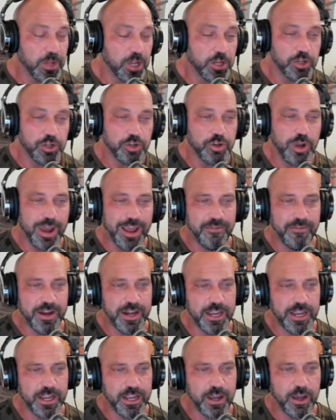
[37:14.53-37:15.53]
Do you have
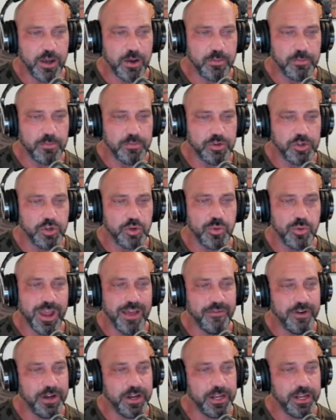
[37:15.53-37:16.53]
any? Do you
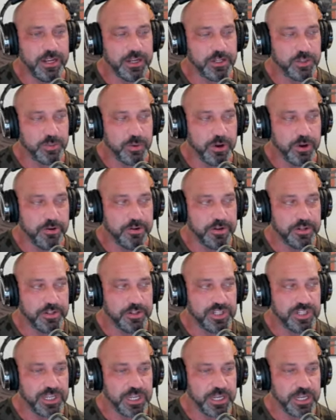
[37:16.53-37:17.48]
have any experience